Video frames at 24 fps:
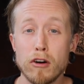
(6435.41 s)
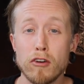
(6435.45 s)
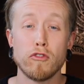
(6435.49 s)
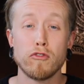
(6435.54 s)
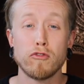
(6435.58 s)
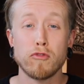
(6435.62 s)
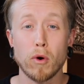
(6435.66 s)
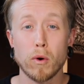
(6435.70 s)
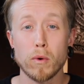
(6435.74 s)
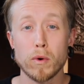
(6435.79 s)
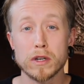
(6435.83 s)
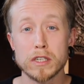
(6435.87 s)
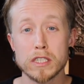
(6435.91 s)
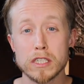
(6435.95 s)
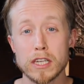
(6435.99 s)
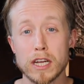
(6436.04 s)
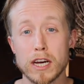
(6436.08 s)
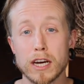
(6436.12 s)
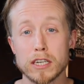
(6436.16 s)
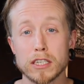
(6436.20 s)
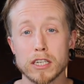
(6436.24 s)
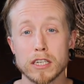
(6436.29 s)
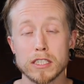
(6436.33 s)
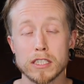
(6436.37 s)
forward
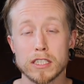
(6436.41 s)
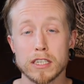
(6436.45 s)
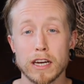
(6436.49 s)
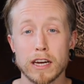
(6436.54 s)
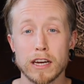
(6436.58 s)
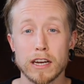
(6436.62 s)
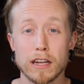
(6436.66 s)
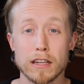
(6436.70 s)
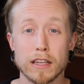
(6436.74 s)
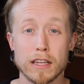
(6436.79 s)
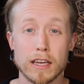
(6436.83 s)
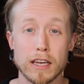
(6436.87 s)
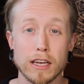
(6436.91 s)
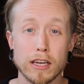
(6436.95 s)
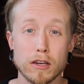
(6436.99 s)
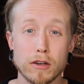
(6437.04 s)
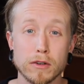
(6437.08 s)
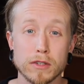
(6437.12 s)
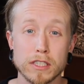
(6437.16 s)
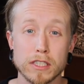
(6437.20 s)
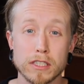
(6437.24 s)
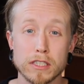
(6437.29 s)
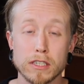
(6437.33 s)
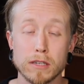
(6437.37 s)
slash psychedelic
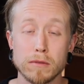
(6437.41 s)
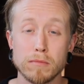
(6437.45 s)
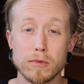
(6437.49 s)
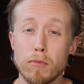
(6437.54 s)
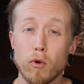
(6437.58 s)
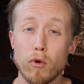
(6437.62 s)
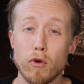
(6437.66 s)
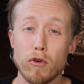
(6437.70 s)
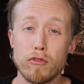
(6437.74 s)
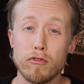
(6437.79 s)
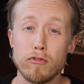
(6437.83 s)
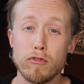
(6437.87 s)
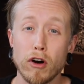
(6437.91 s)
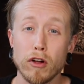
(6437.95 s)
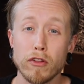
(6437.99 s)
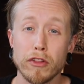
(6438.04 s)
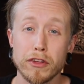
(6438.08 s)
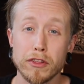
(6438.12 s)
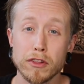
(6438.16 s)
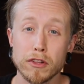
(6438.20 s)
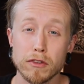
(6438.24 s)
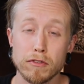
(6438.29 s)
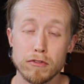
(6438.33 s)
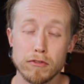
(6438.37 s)
ecosystem or
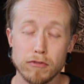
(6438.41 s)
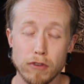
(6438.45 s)
following,